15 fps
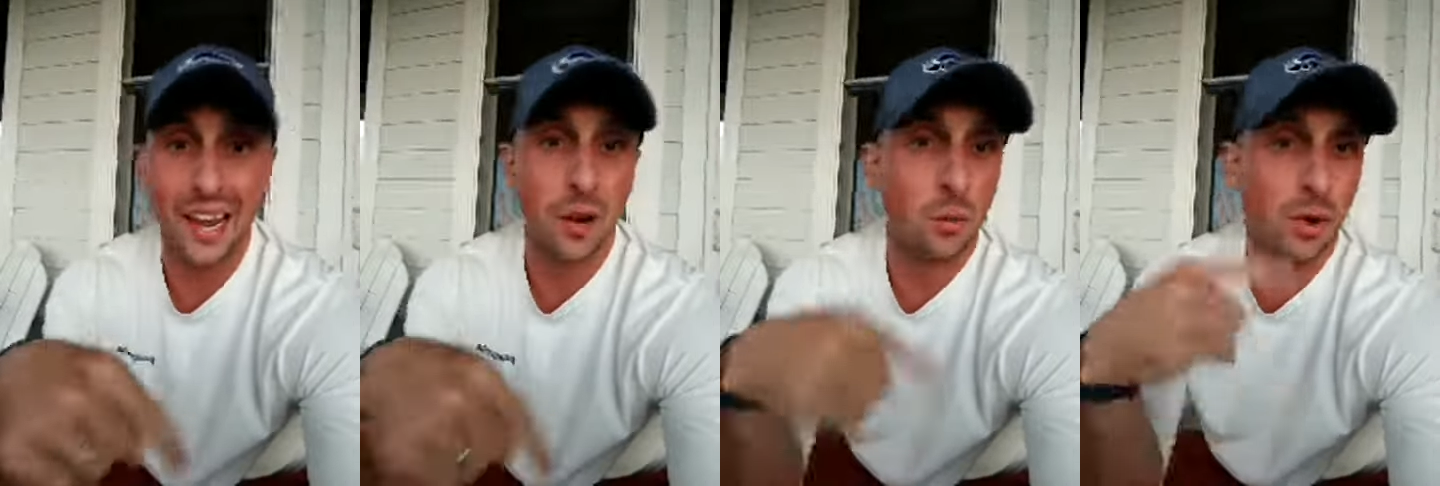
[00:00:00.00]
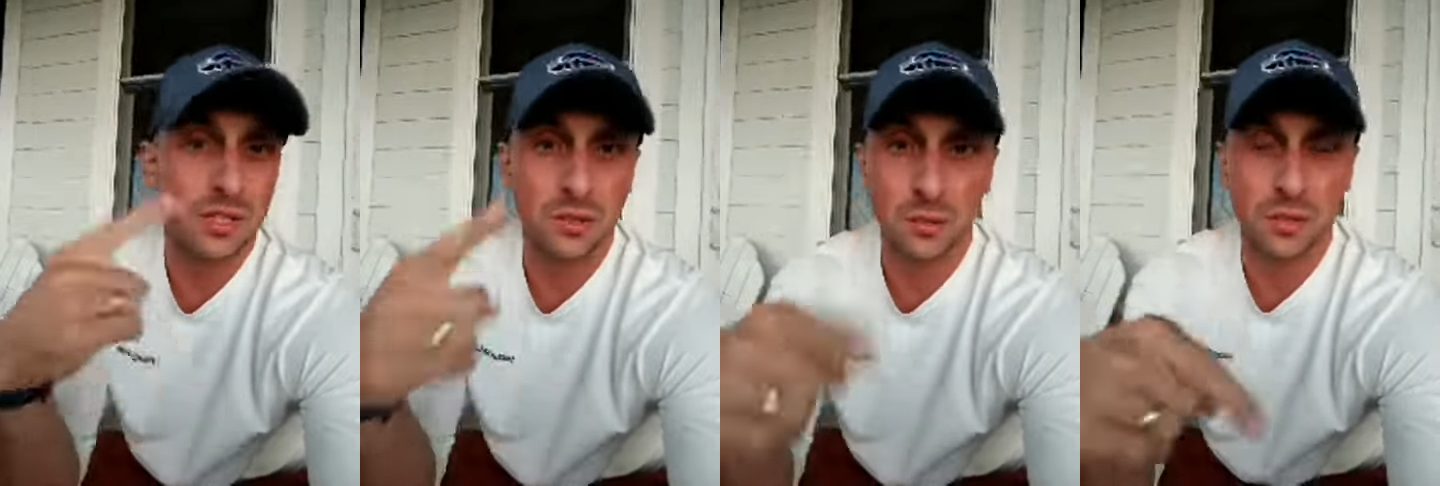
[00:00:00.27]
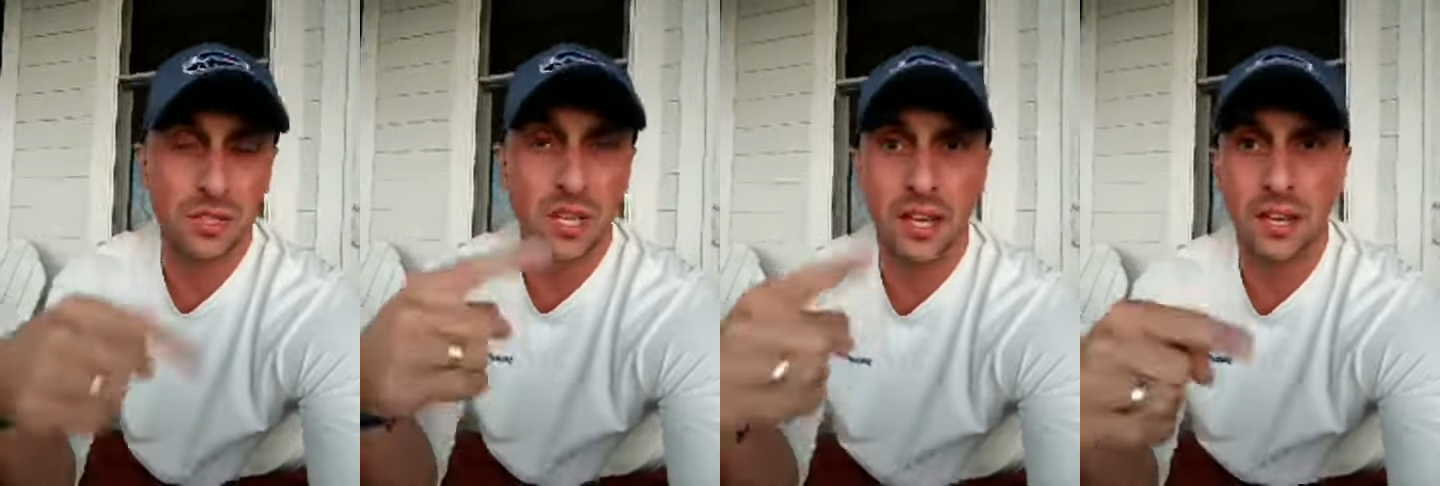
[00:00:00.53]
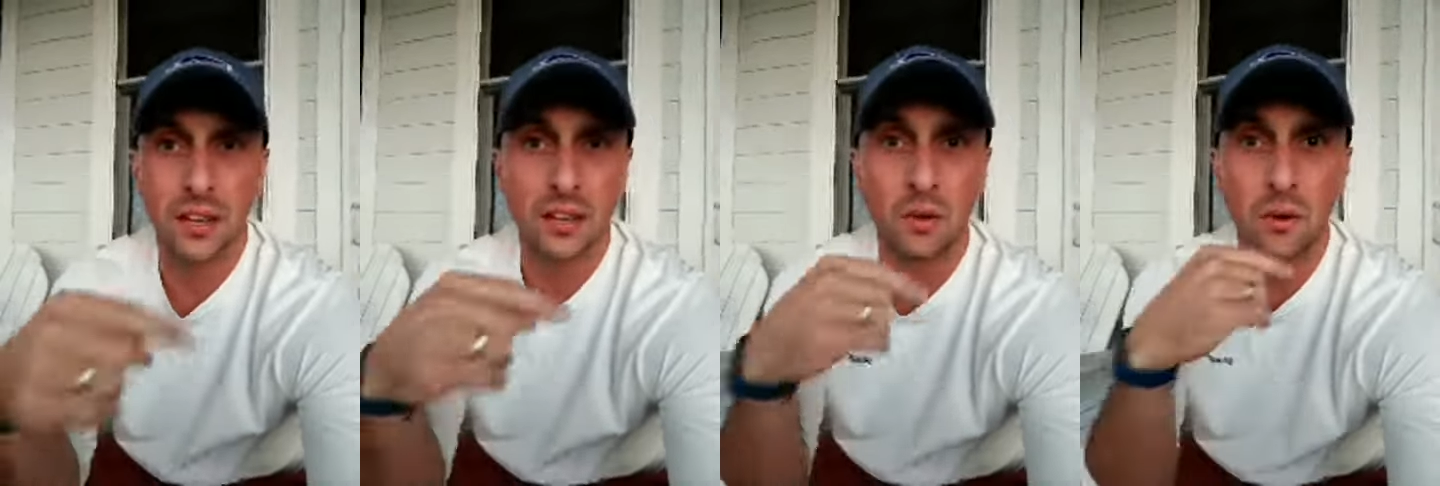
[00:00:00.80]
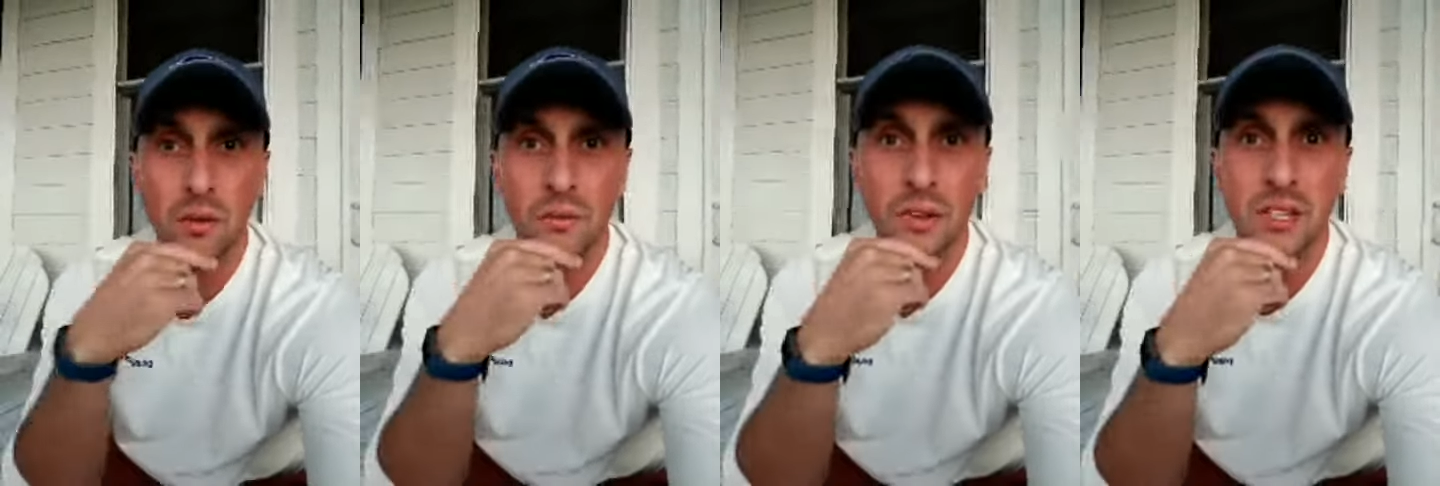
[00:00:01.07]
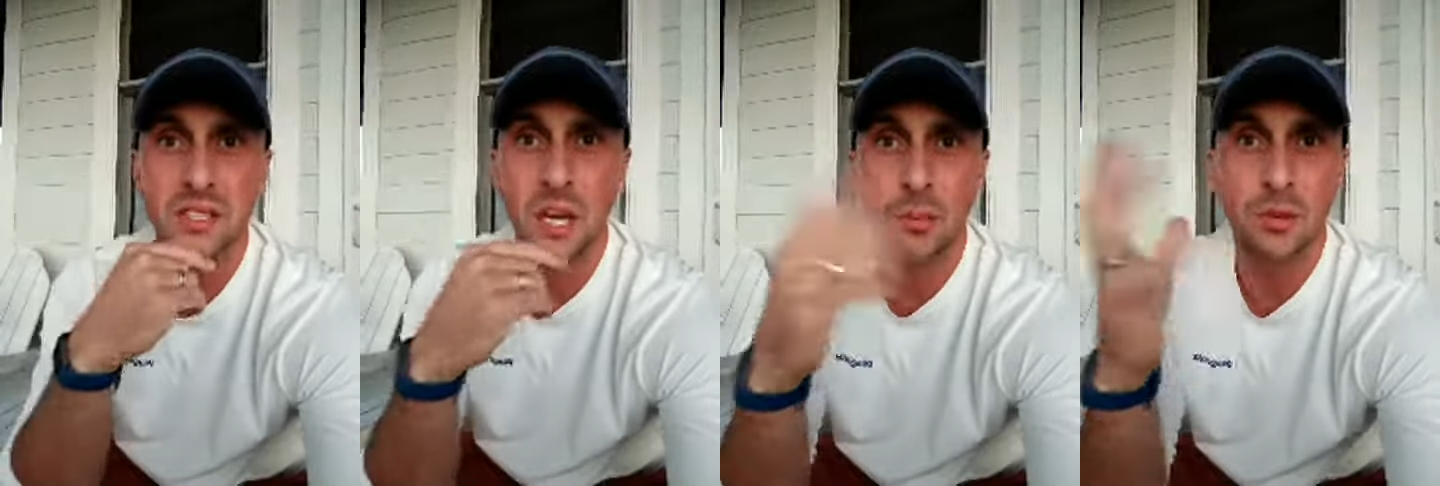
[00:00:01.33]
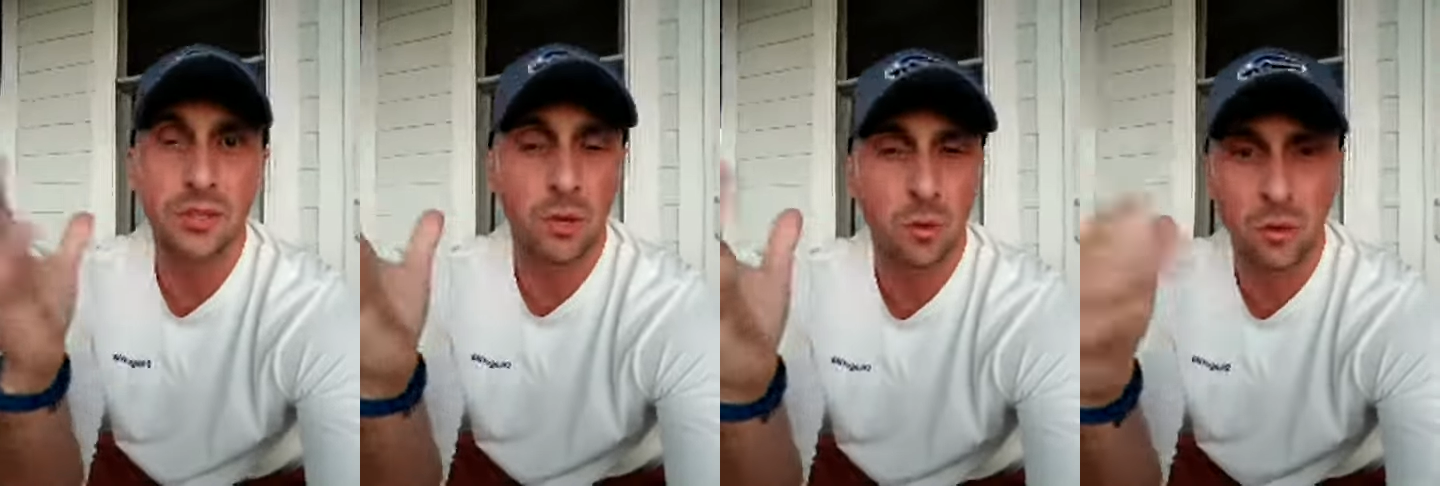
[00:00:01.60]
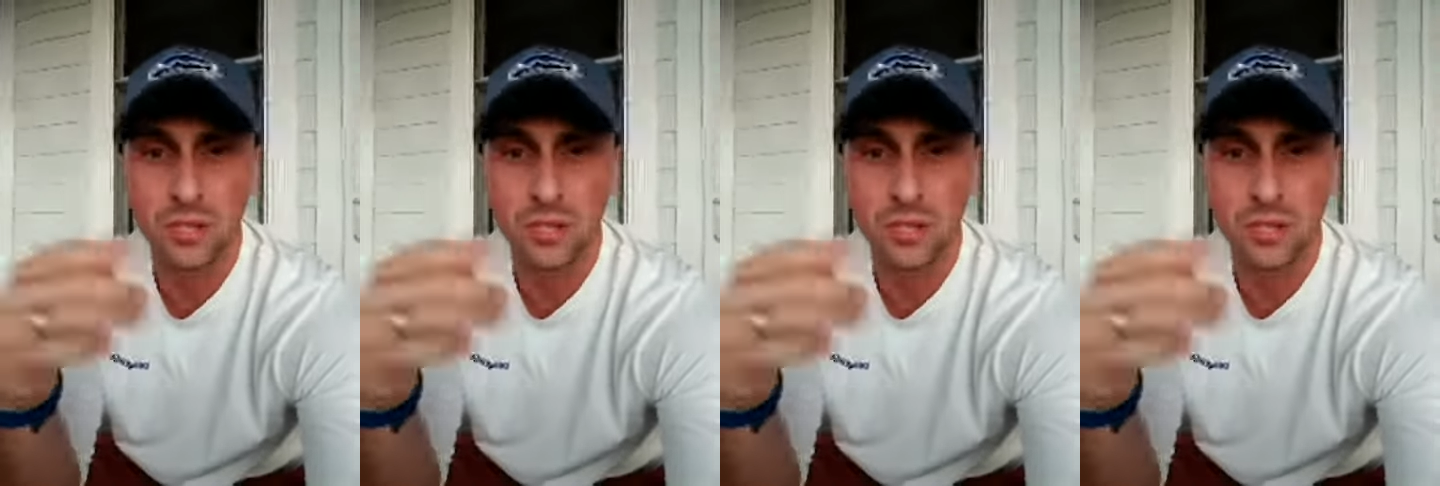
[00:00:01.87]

Once it was like fixed up, it was like worth